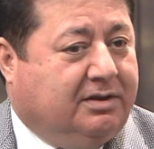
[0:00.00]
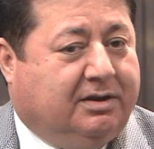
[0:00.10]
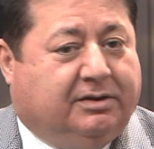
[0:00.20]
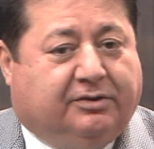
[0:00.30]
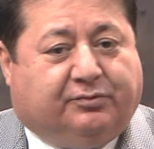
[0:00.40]

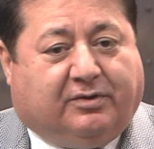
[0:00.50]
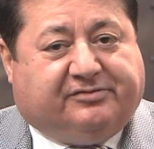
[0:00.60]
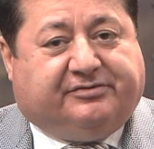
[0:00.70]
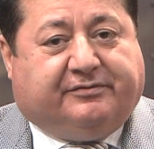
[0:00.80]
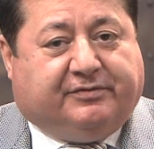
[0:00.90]
and it
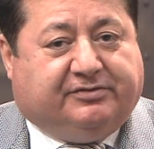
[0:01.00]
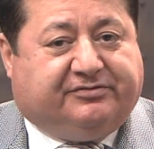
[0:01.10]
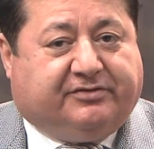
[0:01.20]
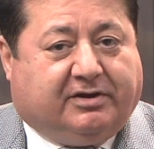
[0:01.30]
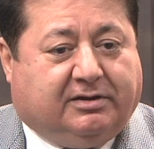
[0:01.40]
was the
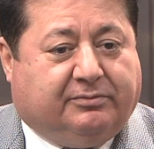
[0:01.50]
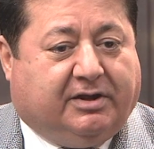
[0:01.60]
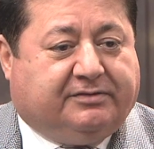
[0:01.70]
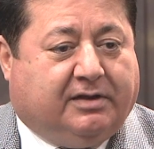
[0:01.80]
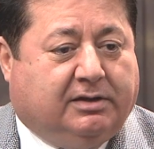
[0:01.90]
first time
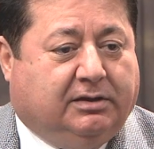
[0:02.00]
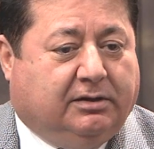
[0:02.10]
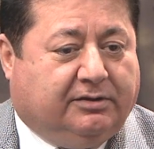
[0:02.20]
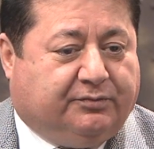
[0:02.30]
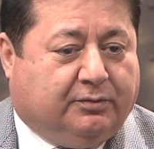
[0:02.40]
that any
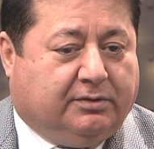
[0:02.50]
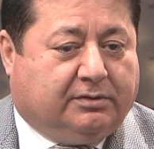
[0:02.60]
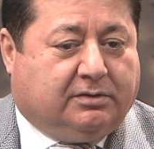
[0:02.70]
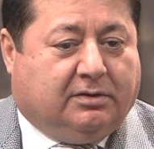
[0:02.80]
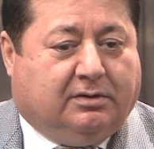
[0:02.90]

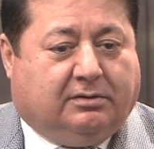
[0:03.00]
network